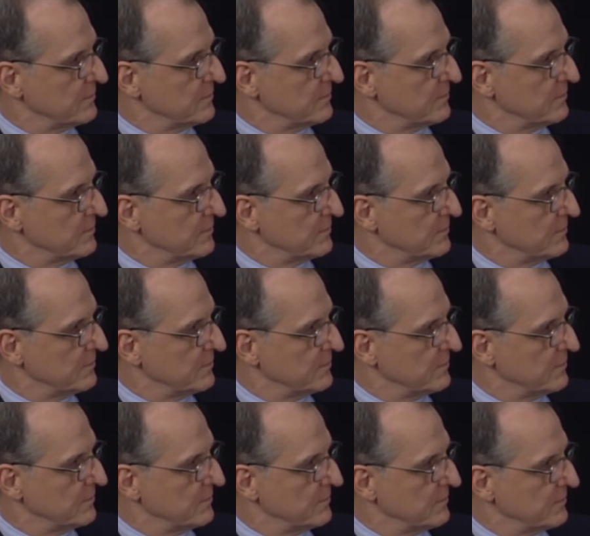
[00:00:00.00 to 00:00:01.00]

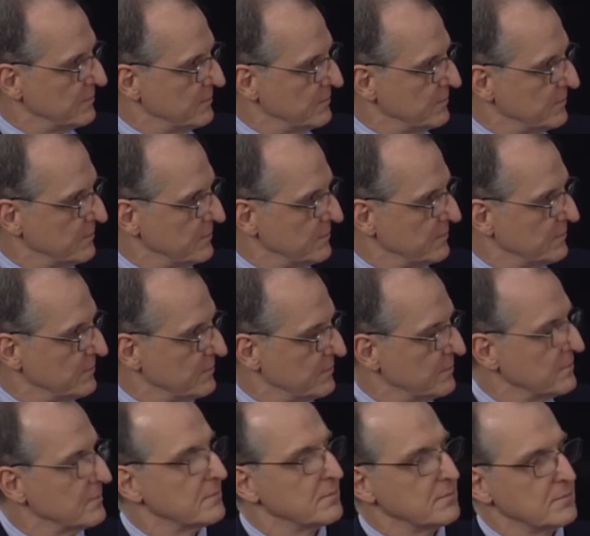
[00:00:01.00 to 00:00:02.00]

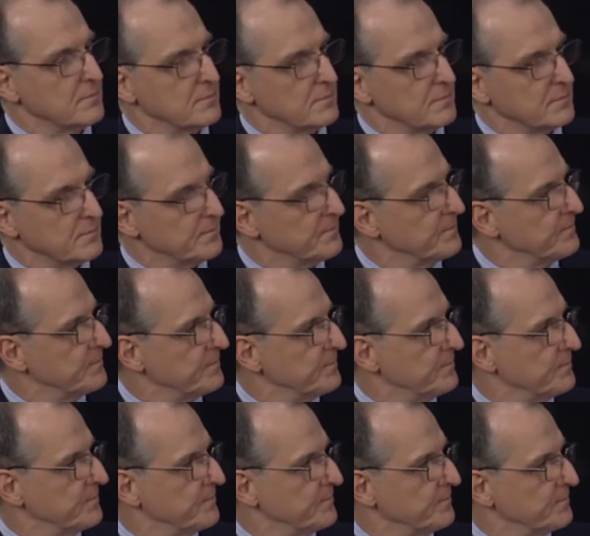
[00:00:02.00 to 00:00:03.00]

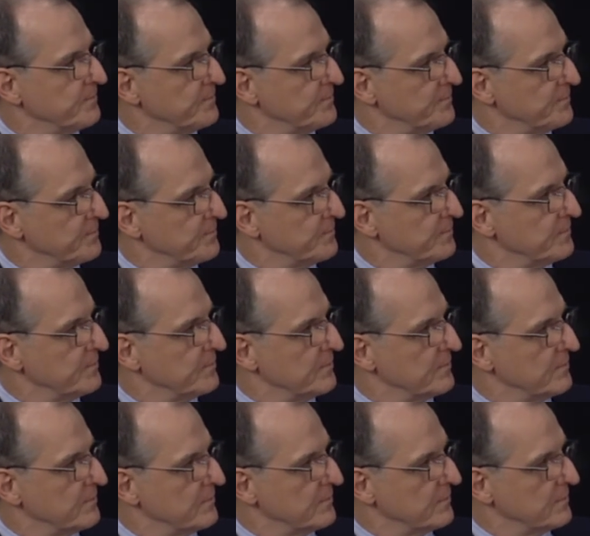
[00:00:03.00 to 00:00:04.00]

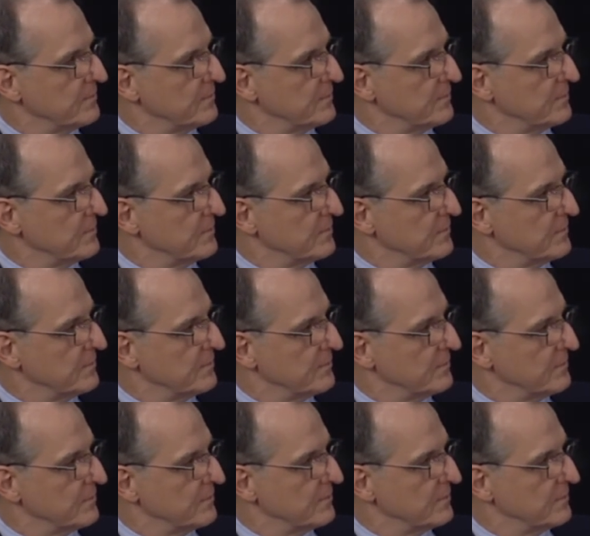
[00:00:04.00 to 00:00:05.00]

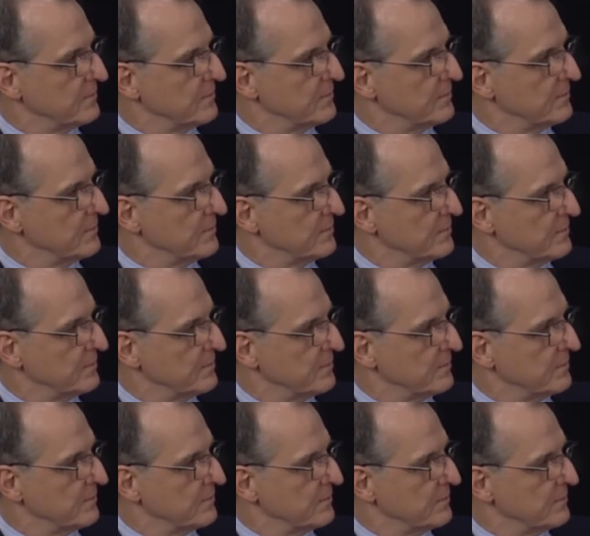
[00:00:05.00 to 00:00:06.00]

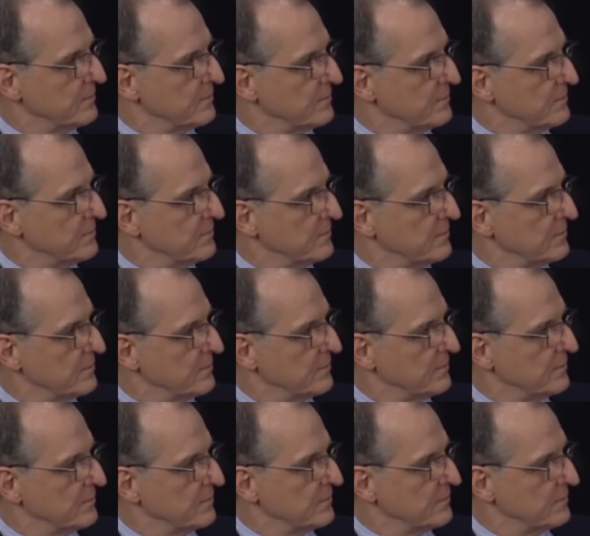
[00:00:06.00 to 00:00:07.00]

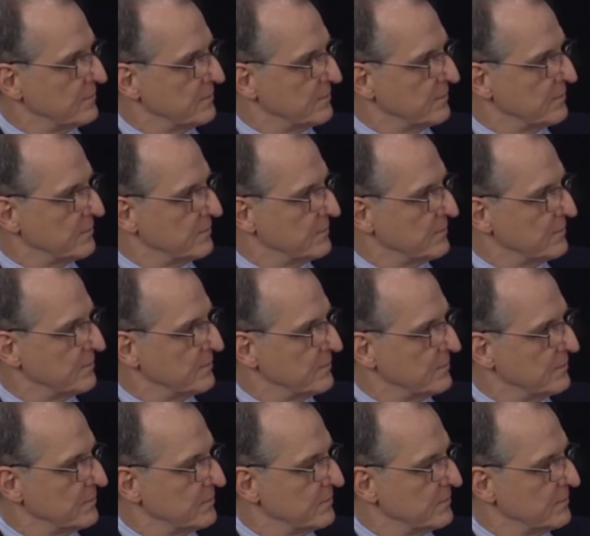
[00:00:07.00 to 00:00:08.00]
No words are spoken by the person on screen.